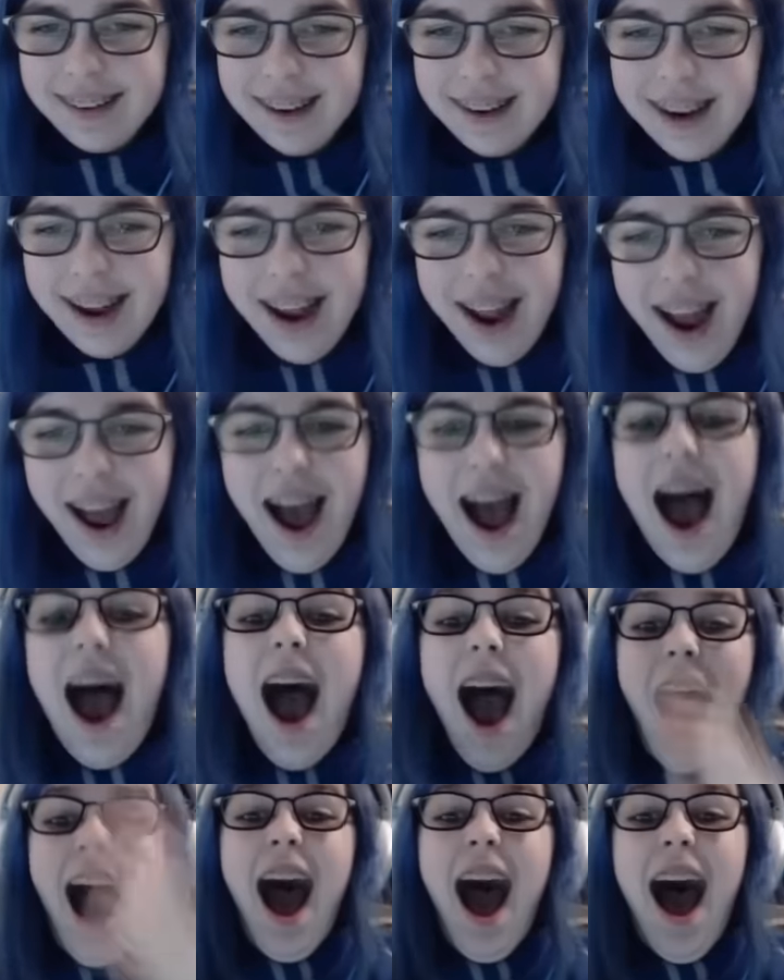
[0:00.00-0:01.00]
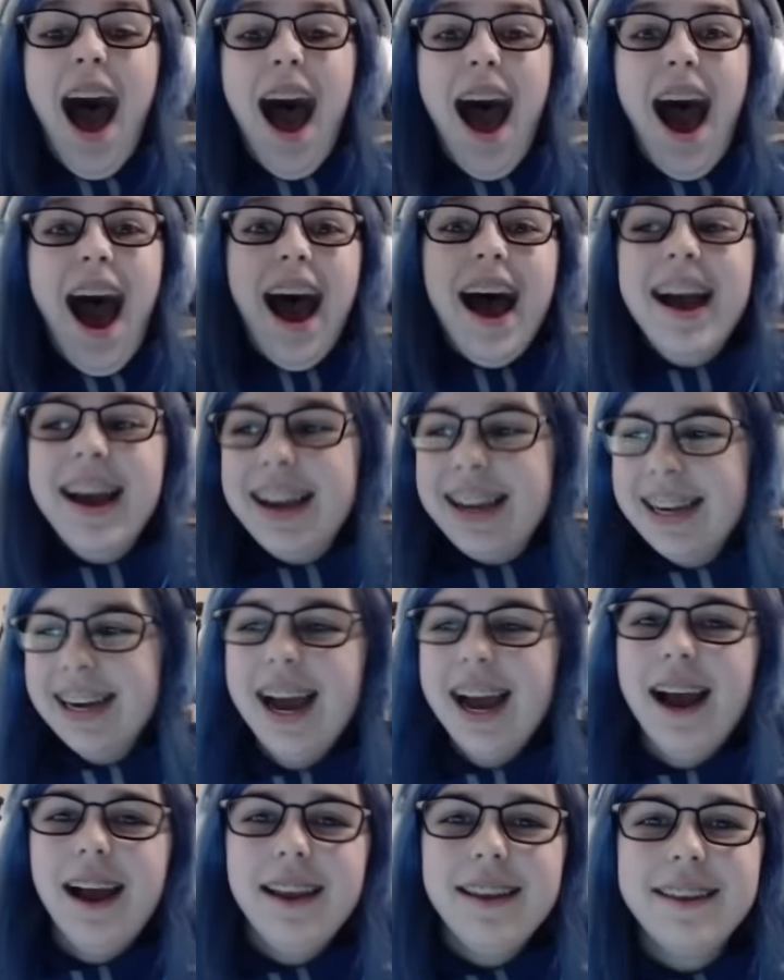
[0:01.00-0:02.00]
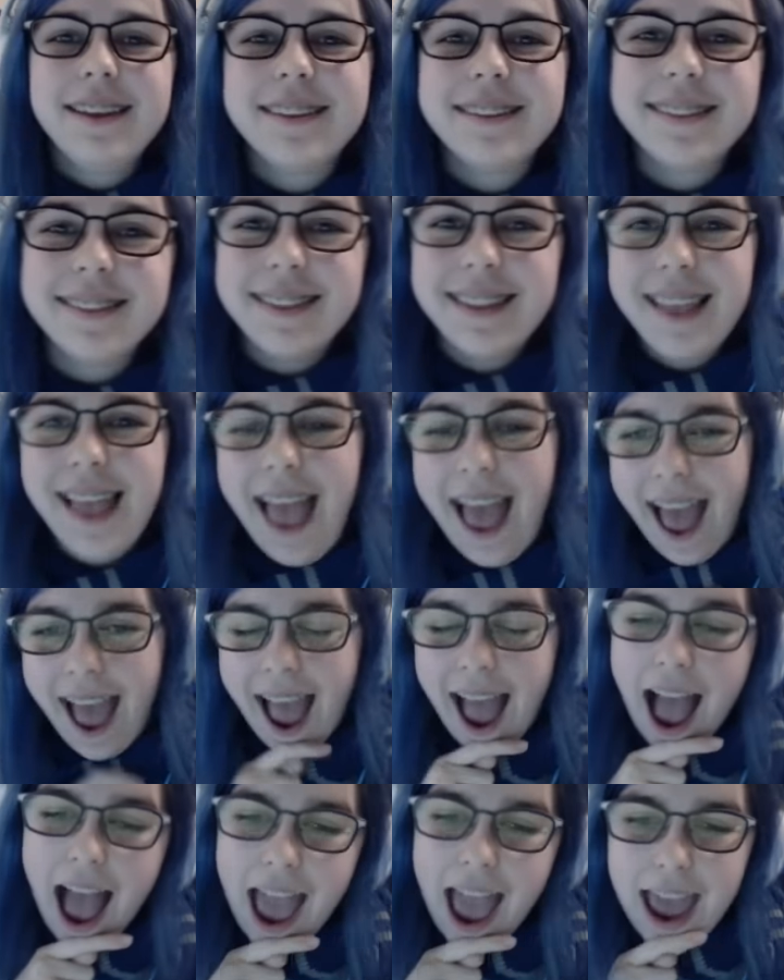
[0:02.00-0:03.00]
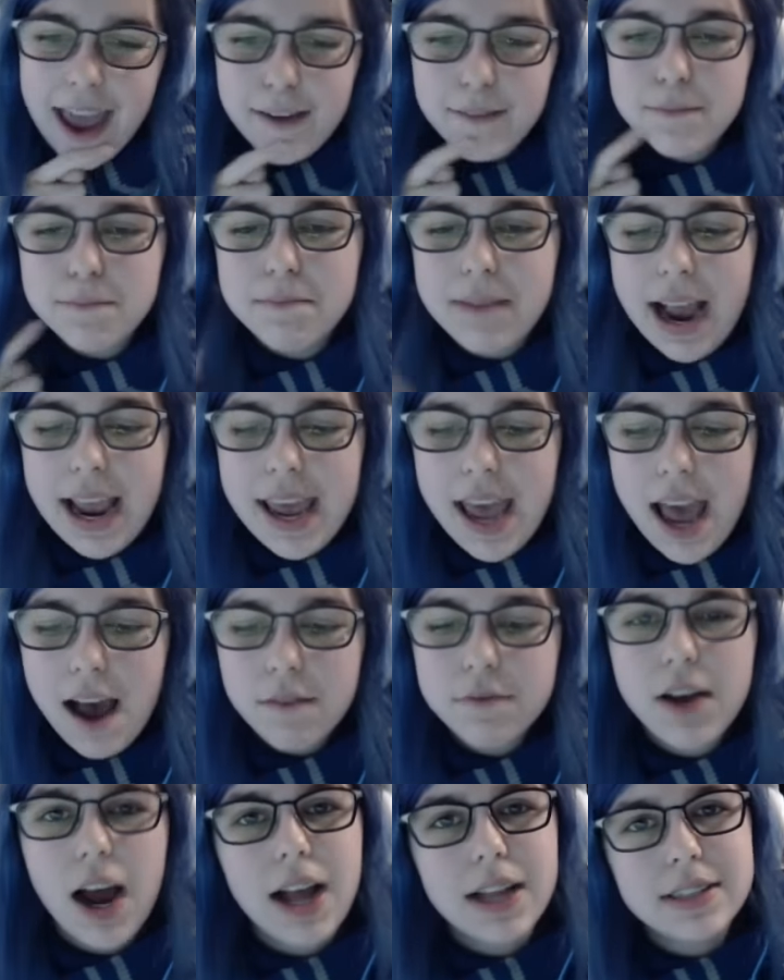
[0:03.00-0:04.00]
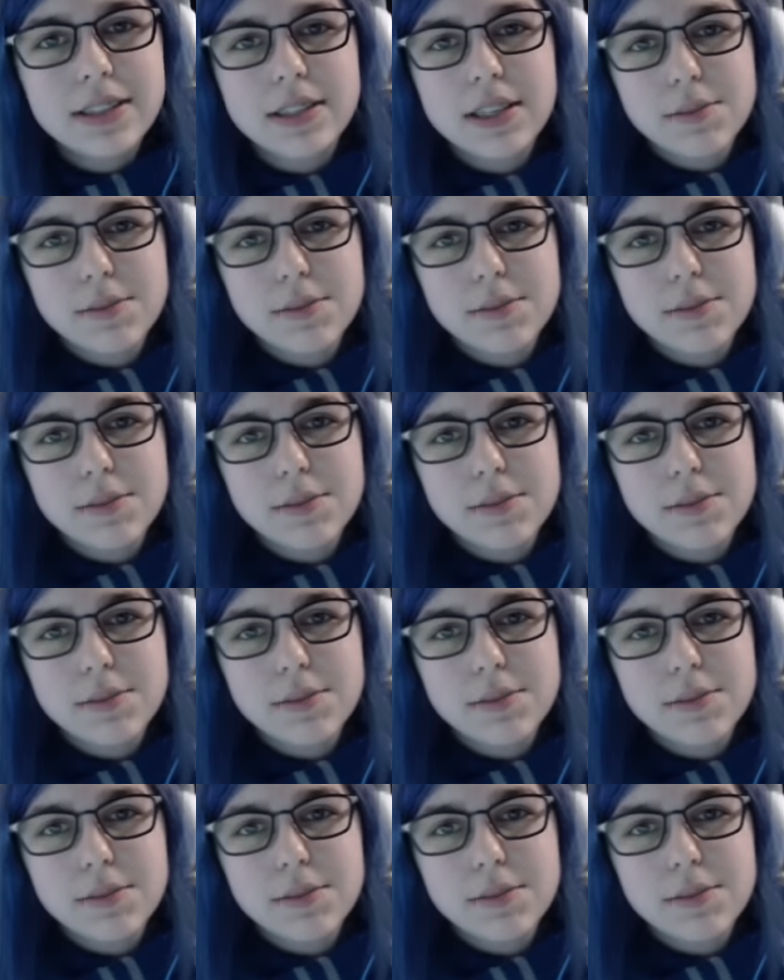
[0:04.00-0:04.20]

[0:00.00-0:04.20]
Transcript: have a tree. Oh! You built a giant tree. That is so cool. I might have gotten some